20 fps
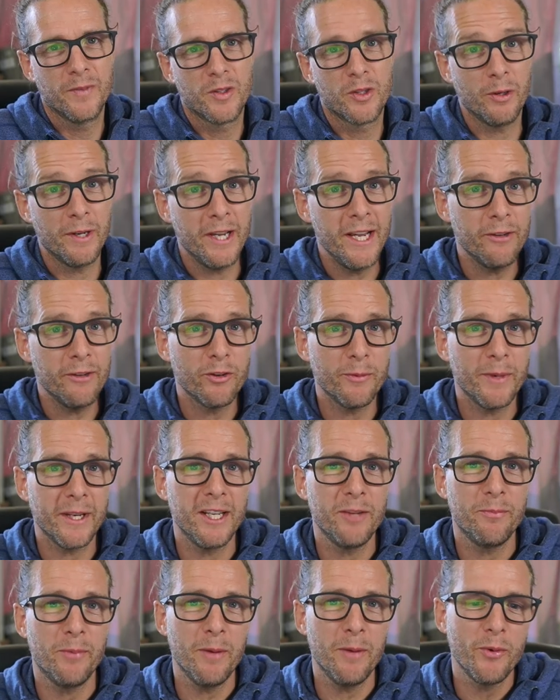So here to make
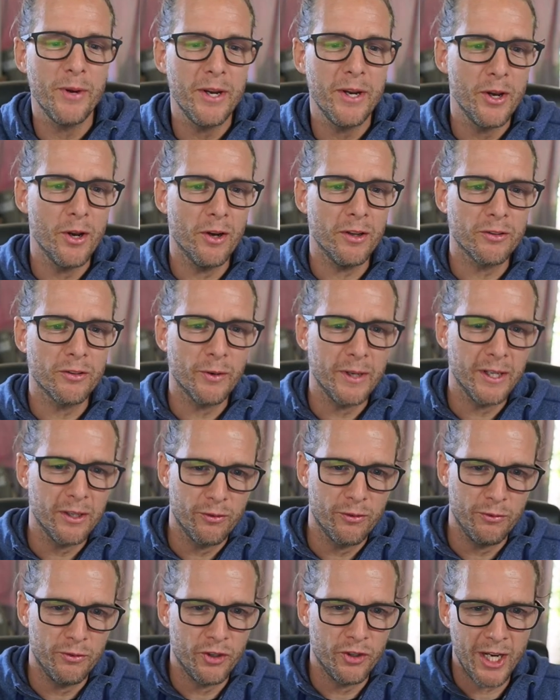it pop, we're not going
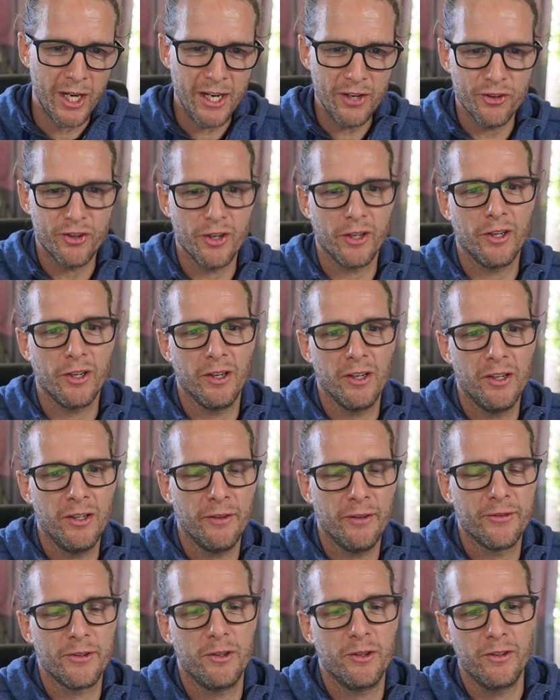to change the color
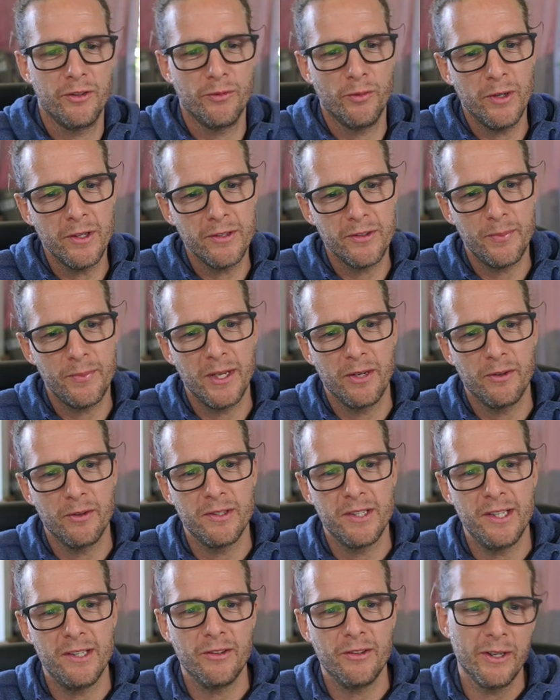of certain words
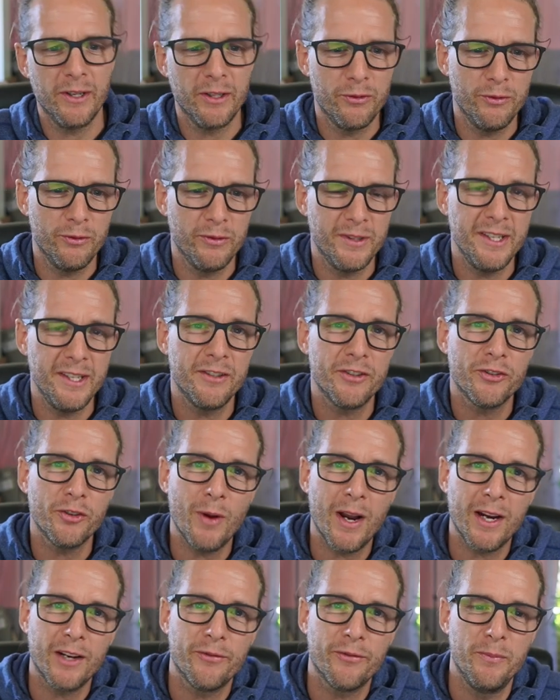because it's going to
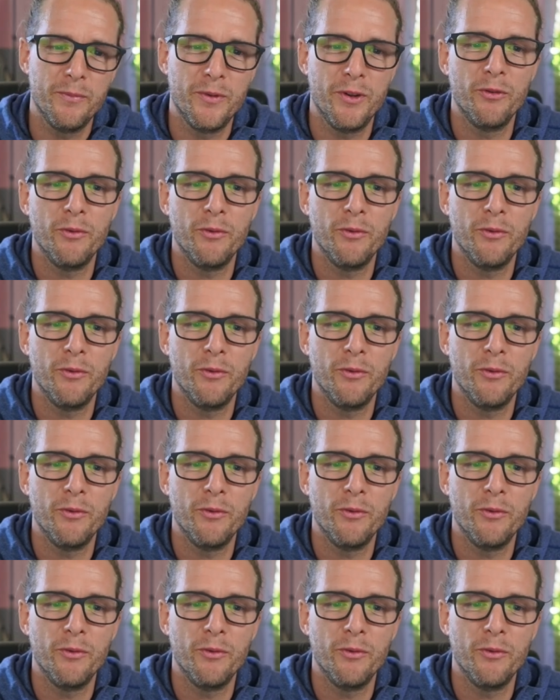distract from the